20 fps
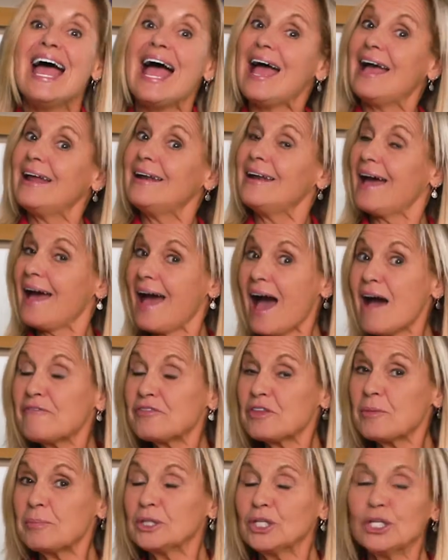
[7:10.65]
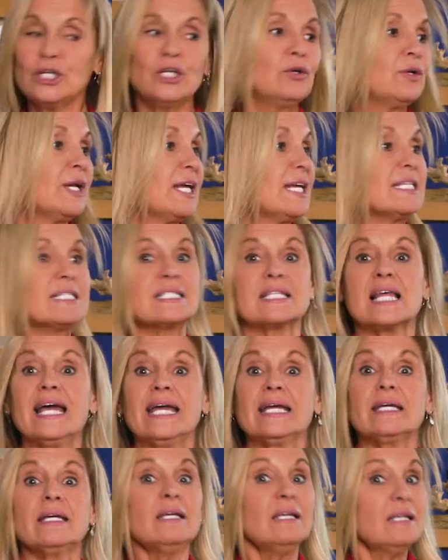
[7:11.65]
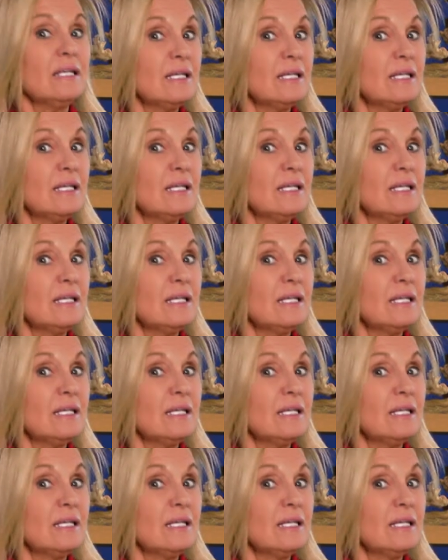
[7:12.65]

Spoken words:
And half the balloon is like,